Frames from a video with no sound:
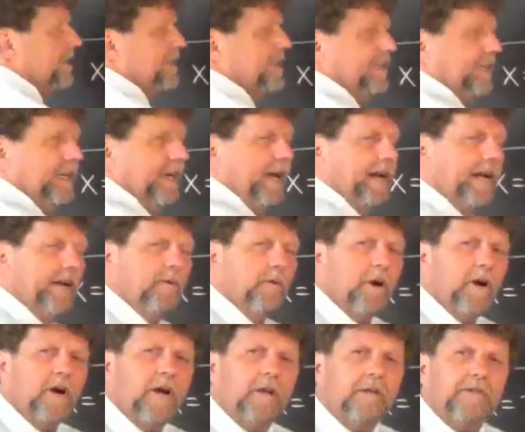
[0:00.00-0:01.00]
see.
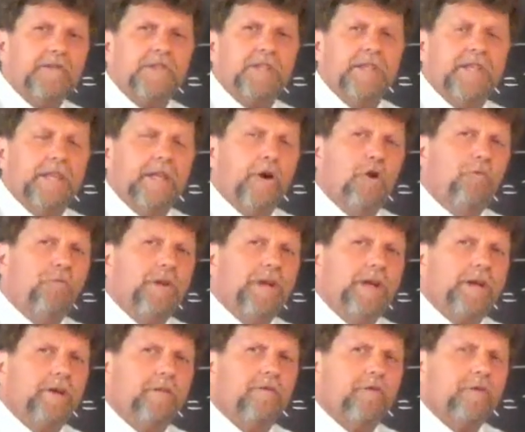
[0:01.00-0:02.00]
Anywhere else in the open
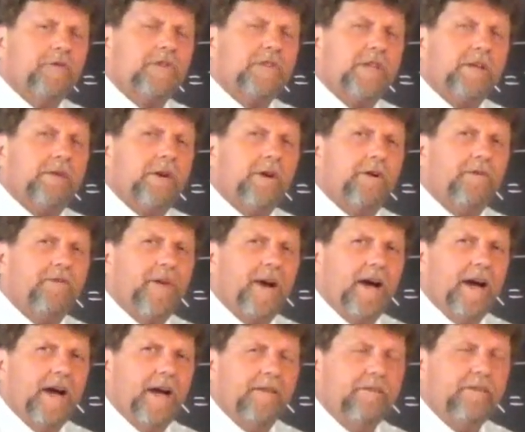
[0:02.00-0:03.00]
interval 0 to
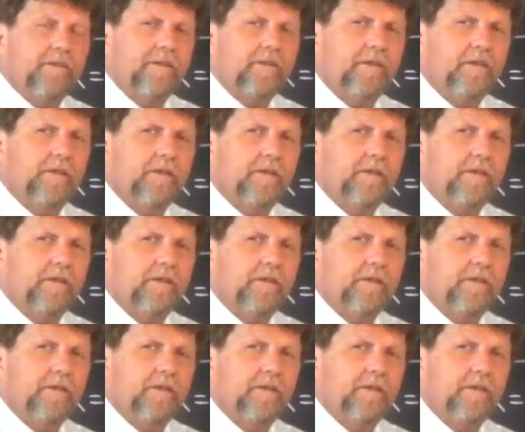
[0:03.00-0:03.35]
5